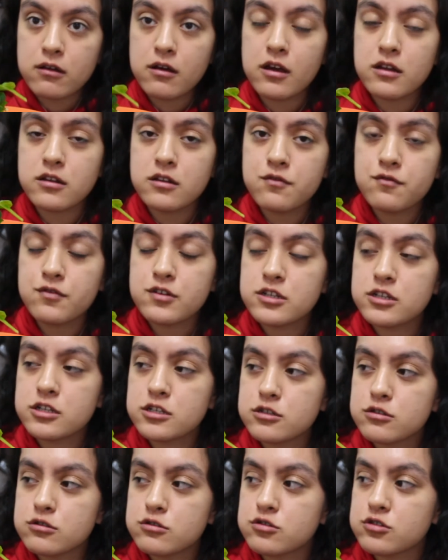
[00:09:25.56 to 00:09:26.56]
edit
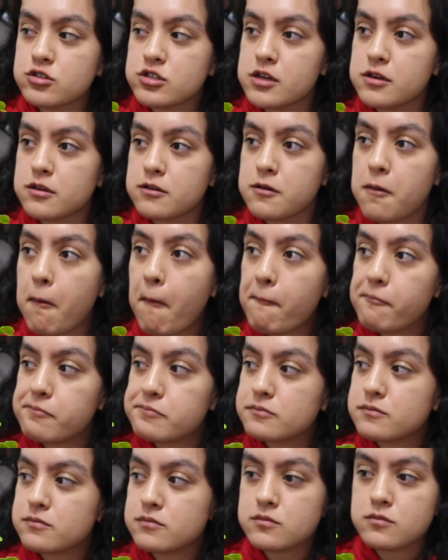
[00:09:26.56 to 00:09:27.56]
videos, and
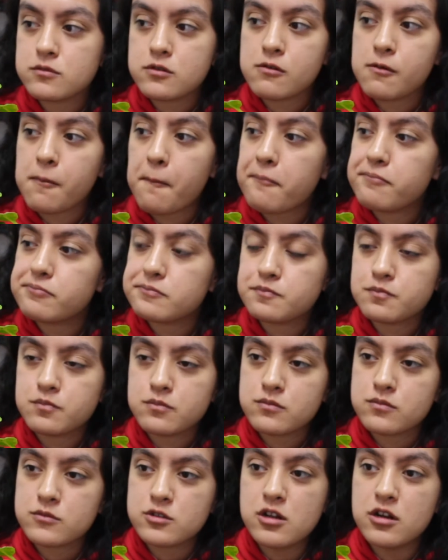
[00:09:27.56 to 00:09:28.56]

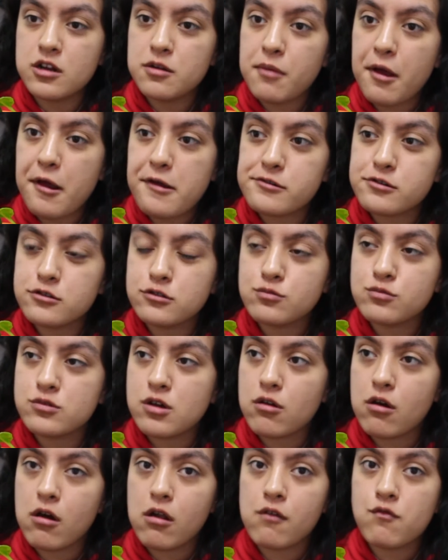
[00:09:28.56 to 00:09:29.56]
clean my room
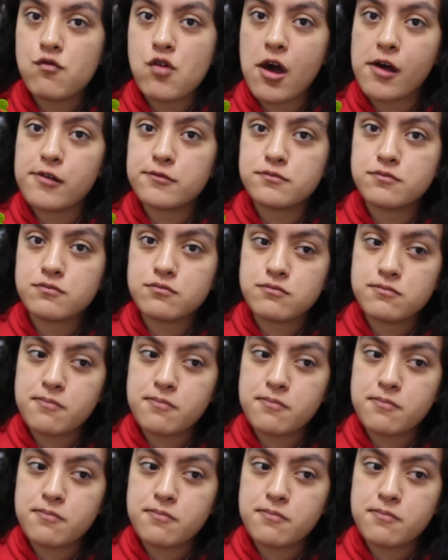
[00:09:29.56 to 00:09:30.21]
and all of that